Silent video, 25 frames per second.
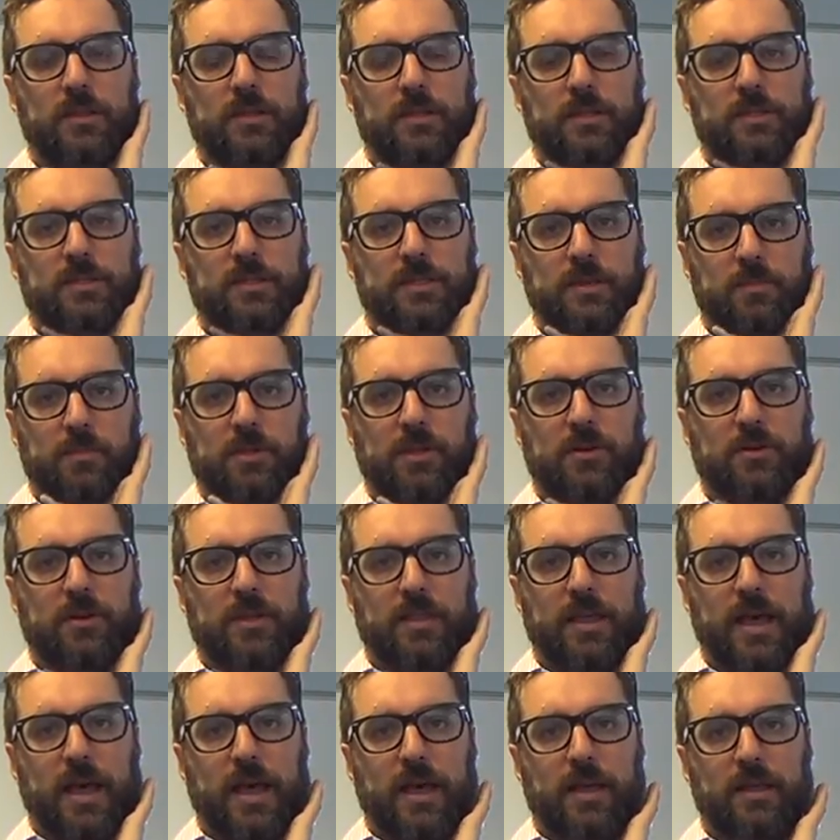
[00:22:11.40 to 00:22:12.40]
similar to
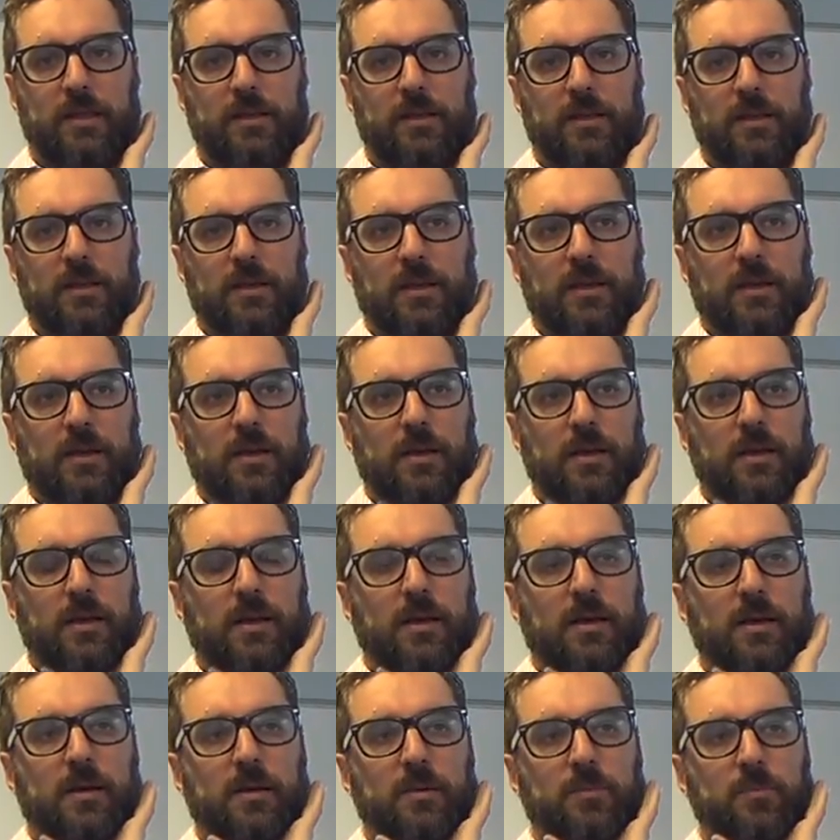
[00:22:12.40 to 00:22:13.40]
that,
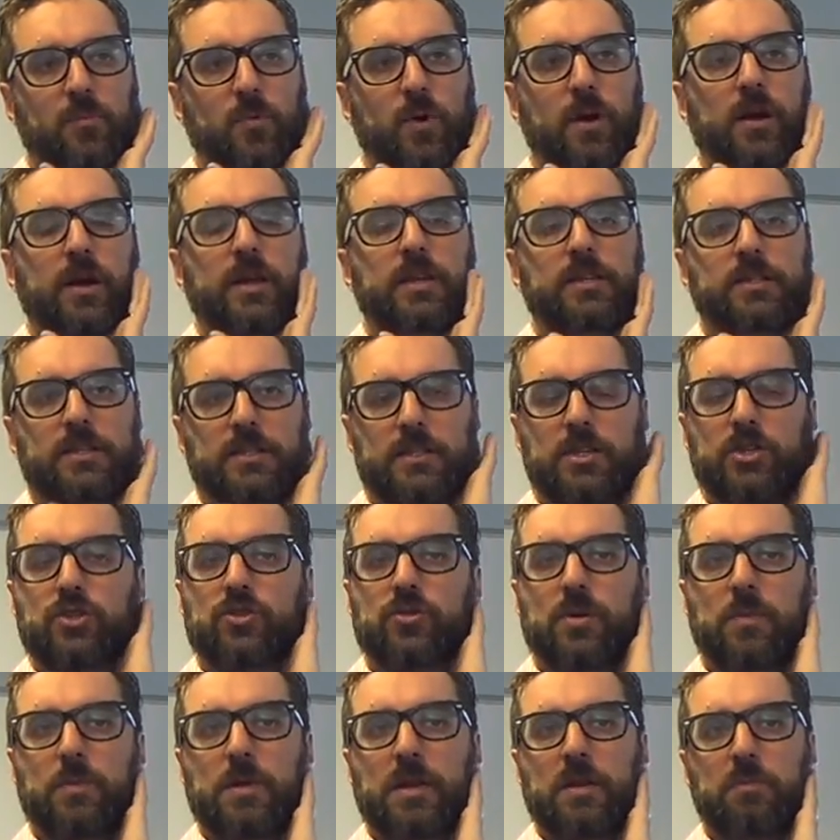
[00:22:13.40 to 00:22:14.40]
um, where it is
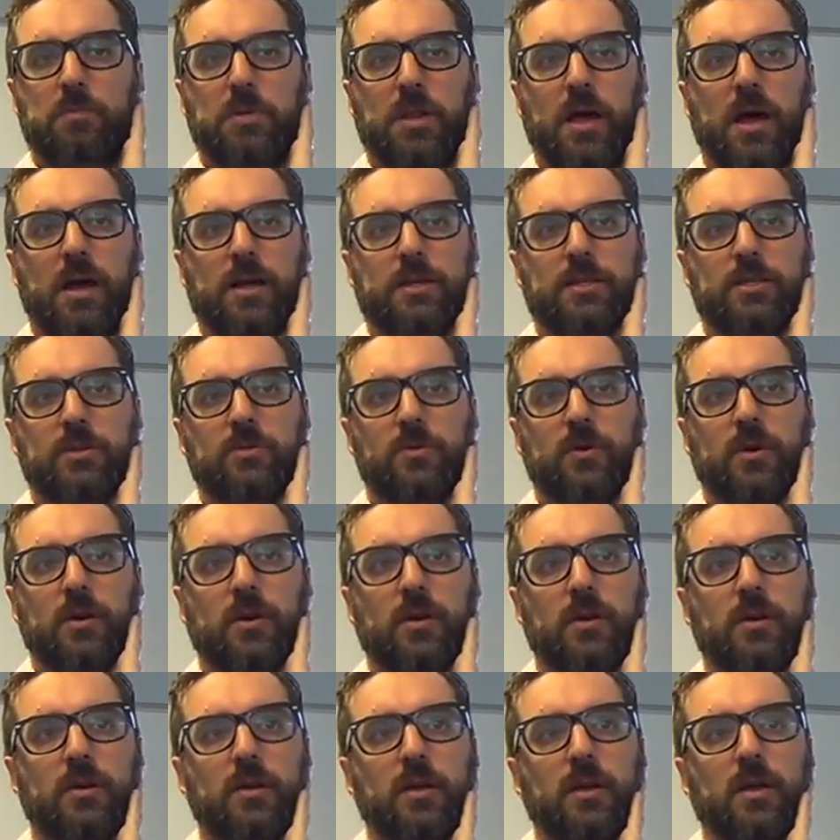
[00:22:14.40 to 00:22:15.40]
distributed block
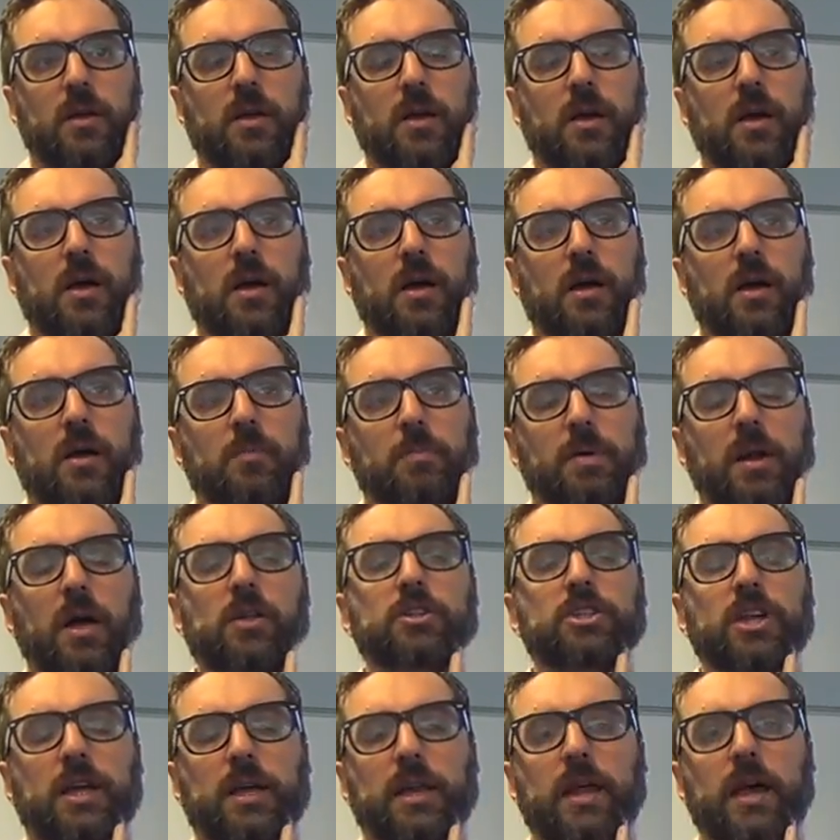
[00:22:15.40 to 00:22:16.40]
store. Uh, but
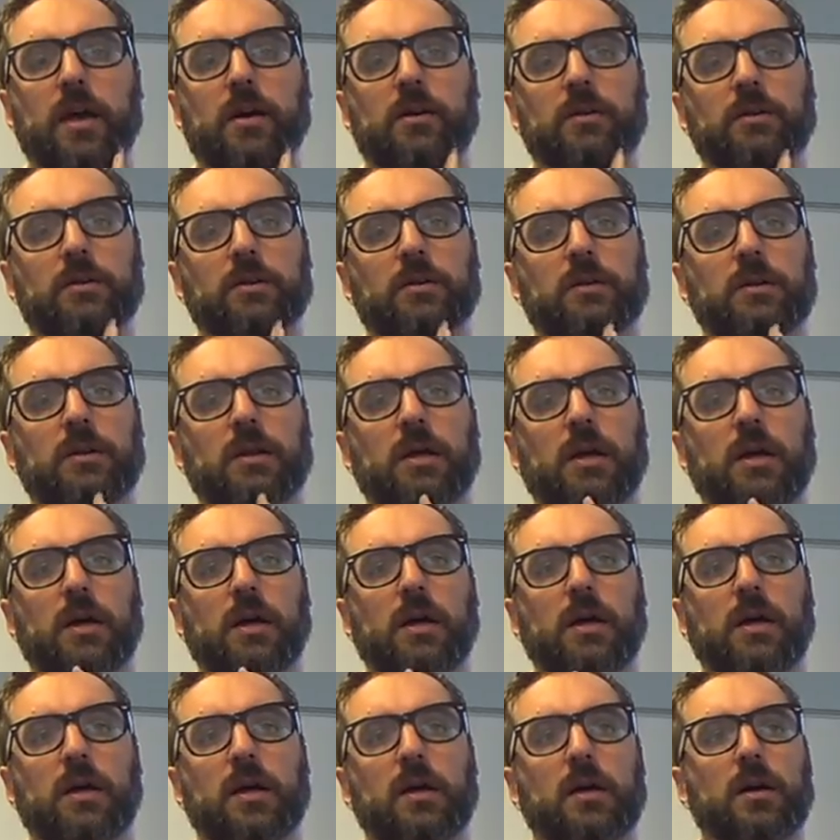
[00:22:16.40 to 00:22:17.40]
I'll check it out.
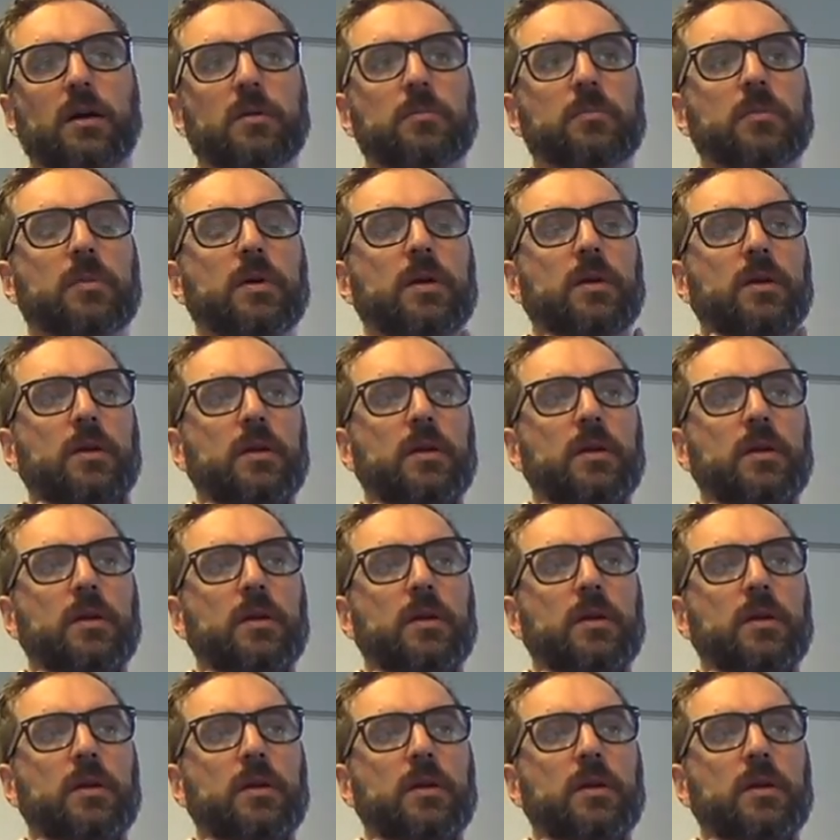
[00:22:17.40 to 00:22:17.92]
Um,